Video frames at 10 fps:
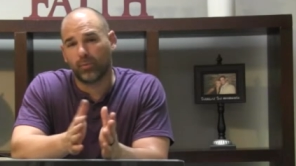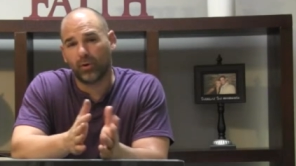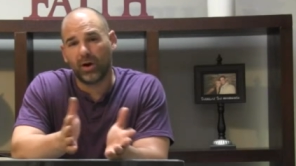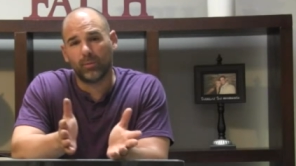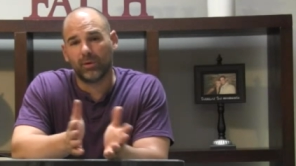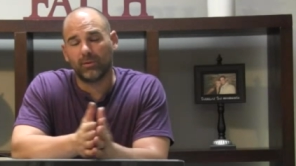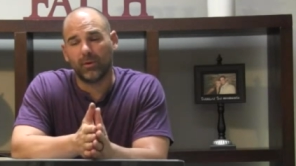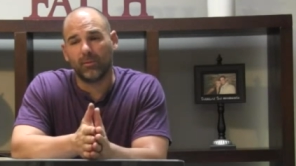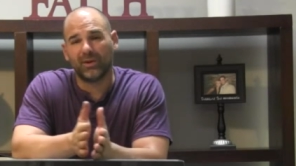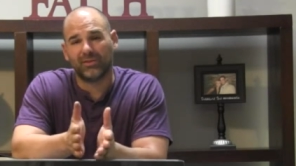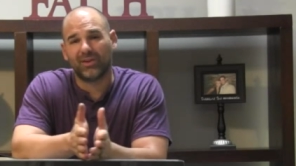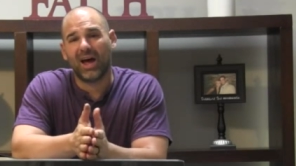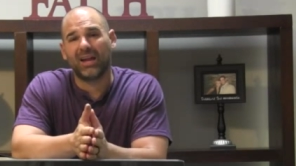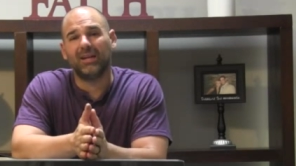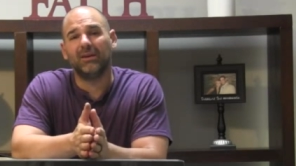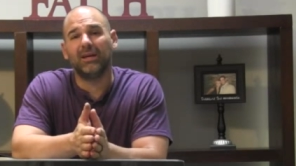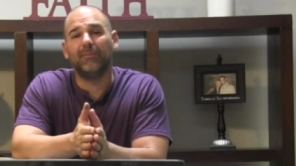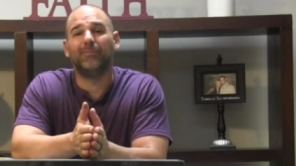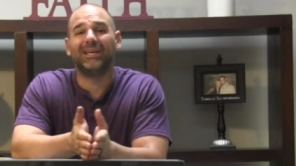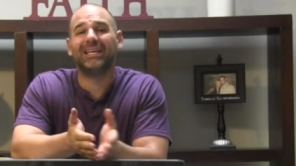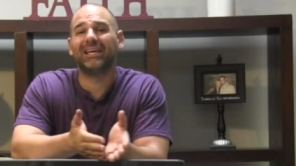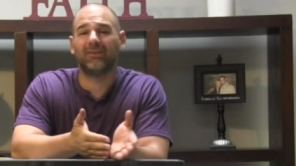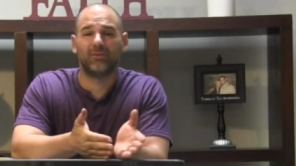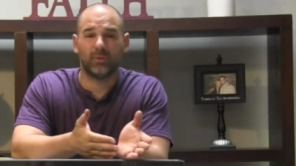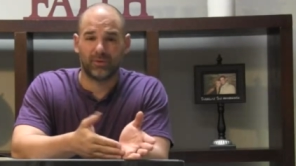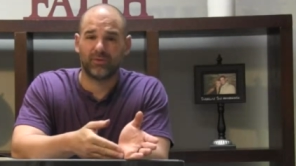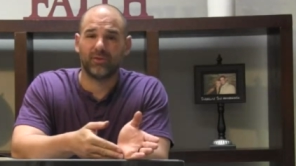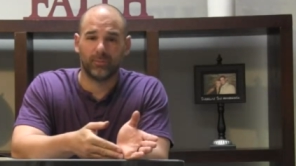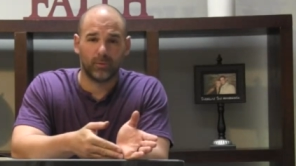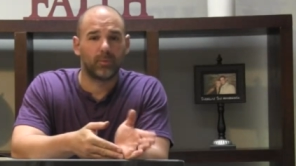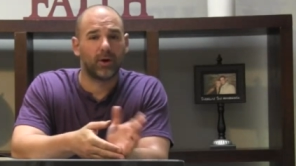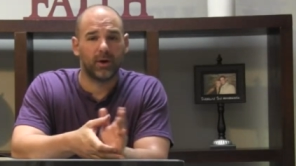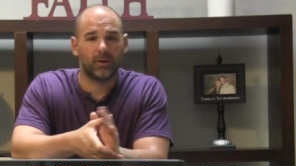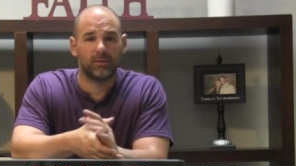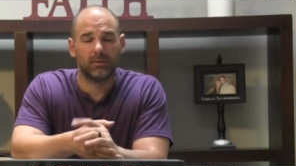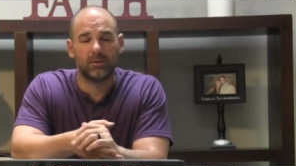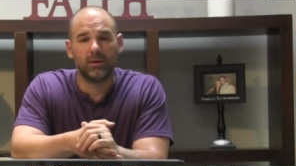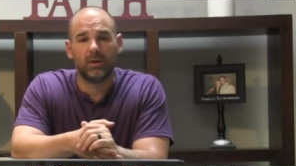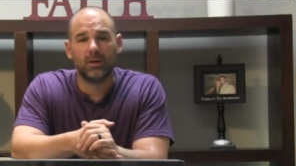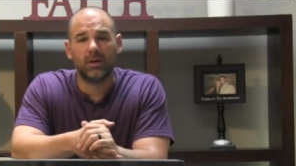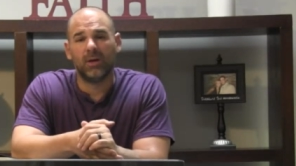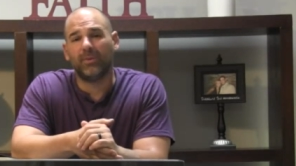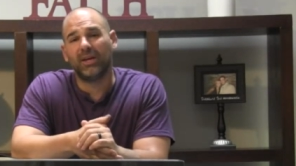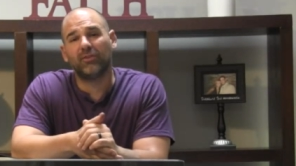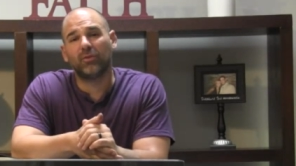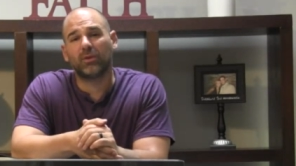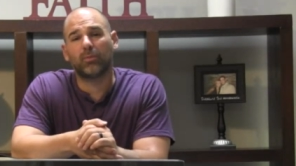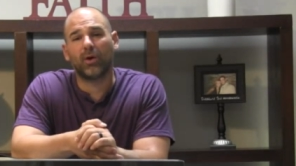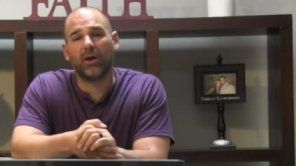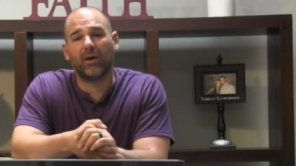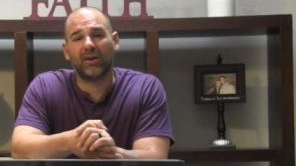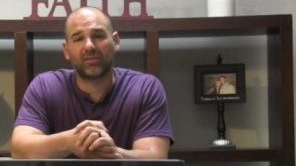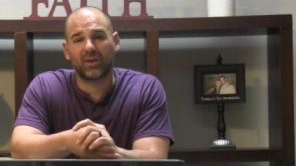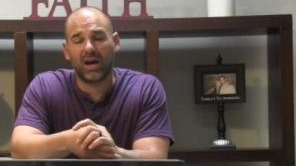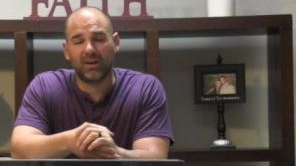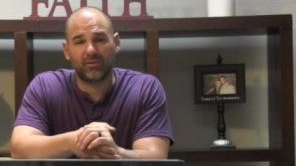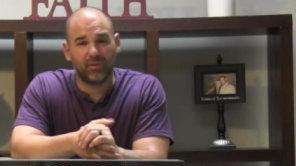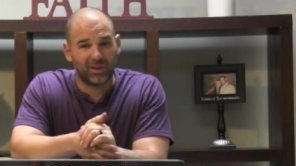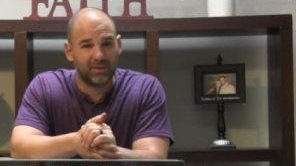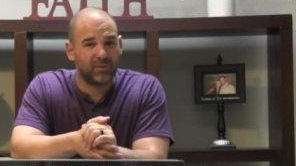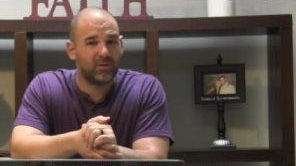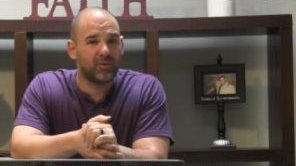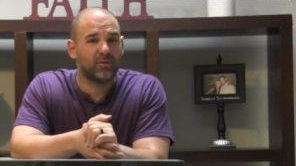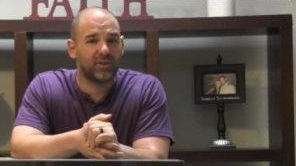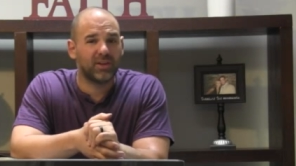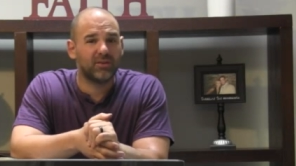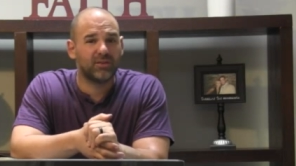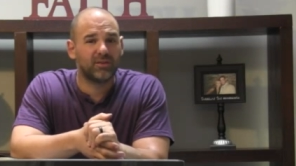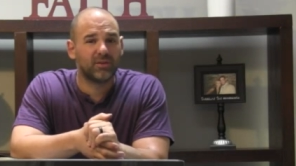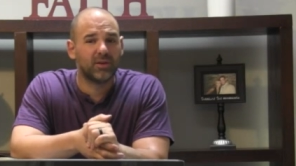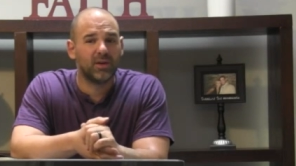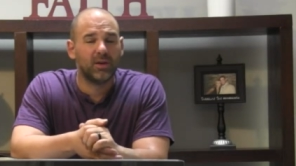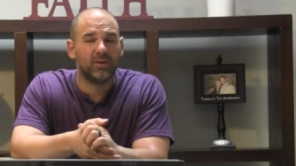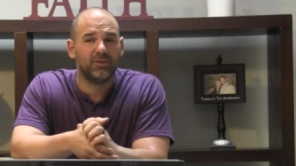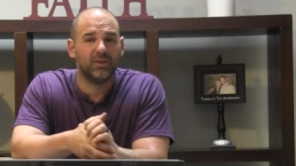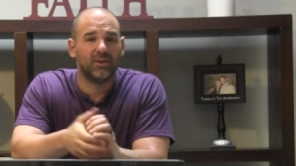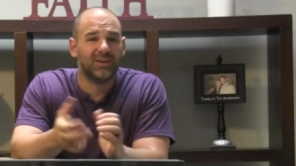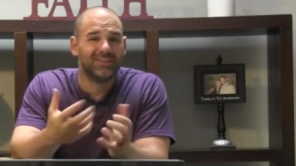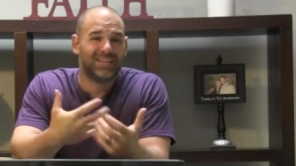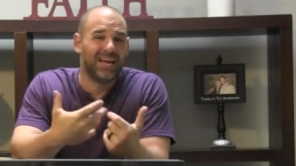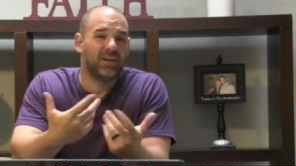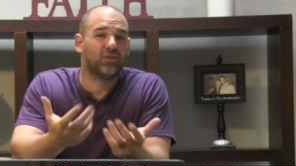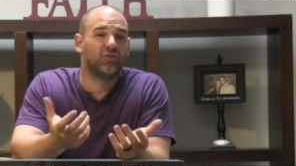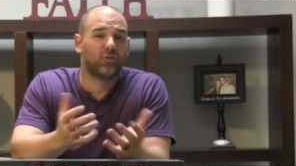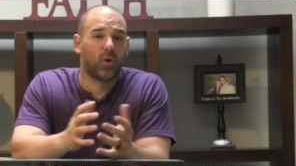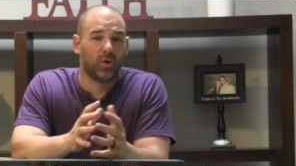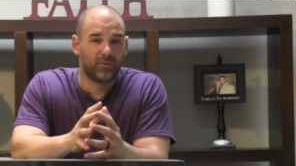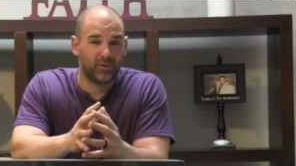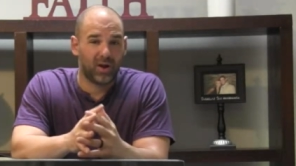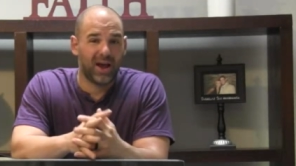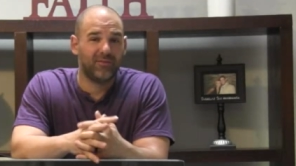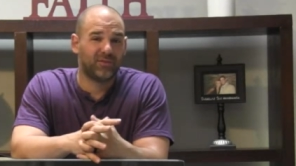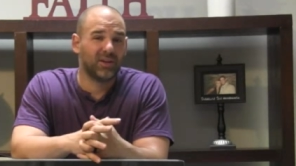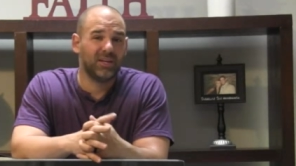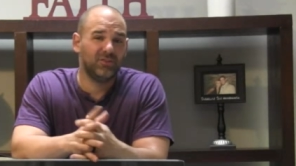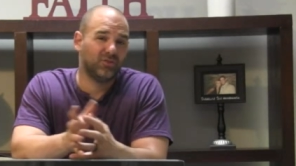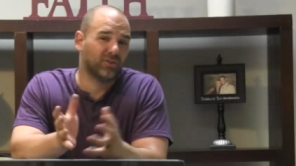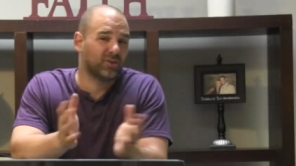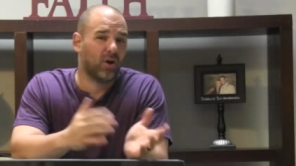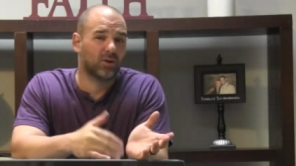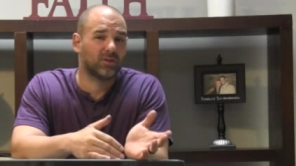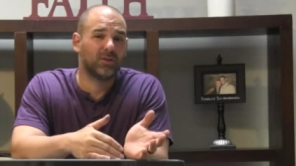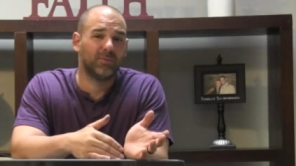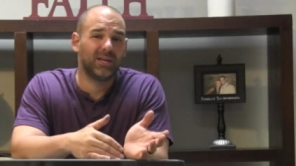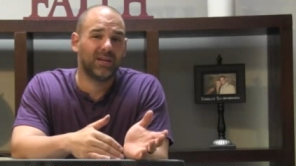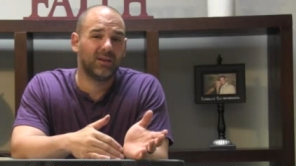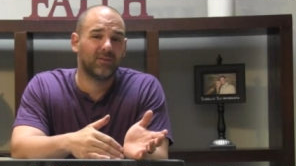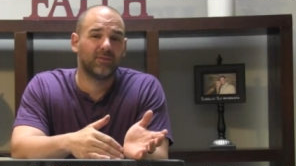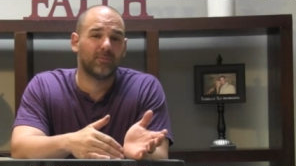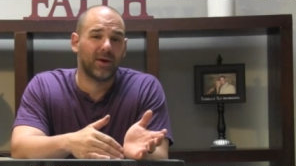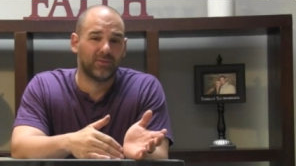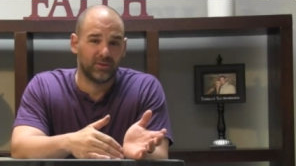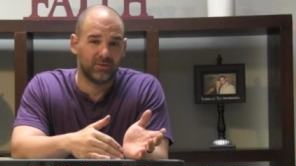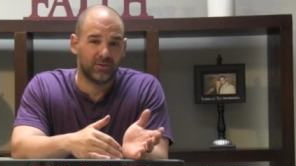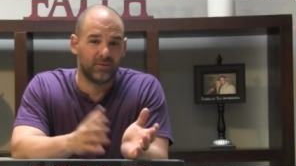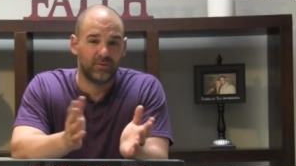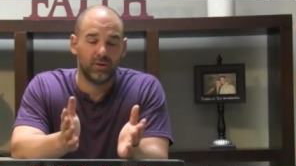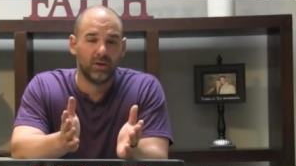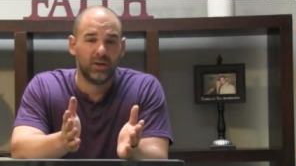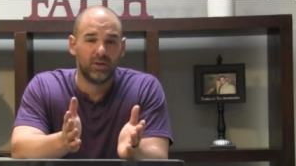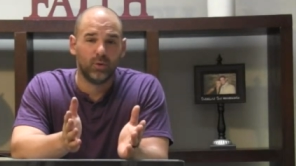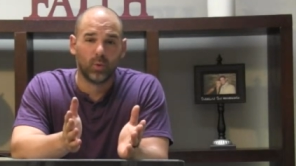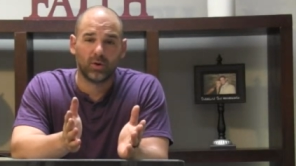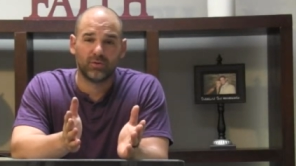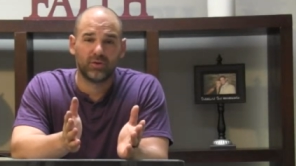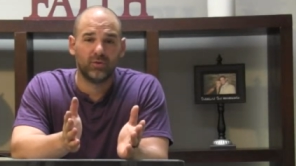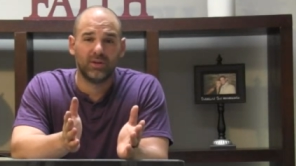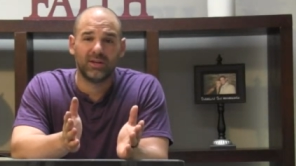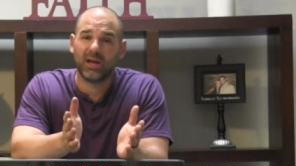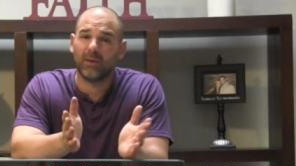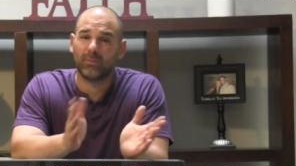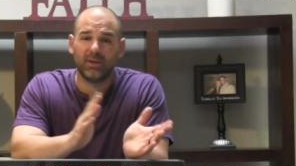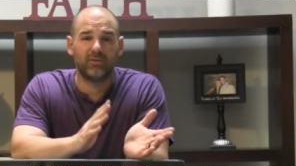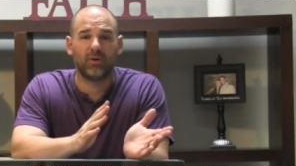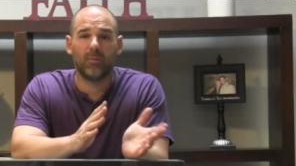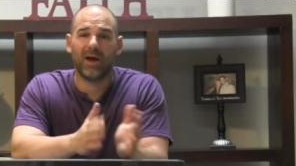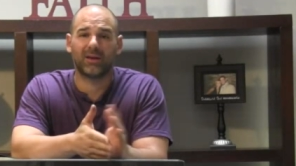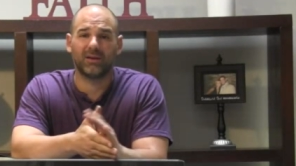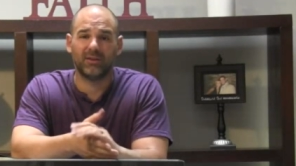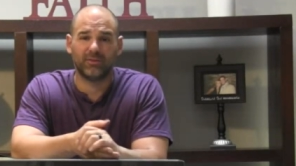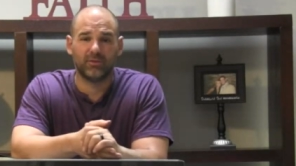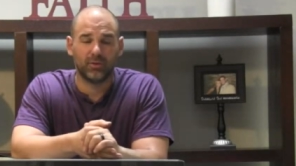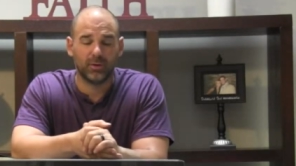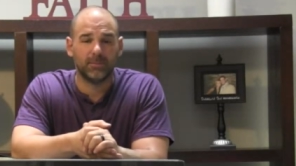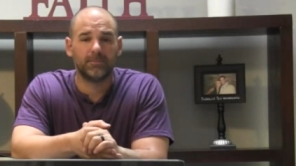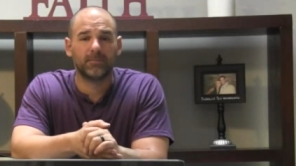prayer, but, but it's not. It, it begins with a simple prayer. It begins with a prayer asking God to forgive you of your sins, to take control of your life, to lead you, as I talked at the beginning of this message. And if you, you weren't tuned in yet, please go back and listen to it.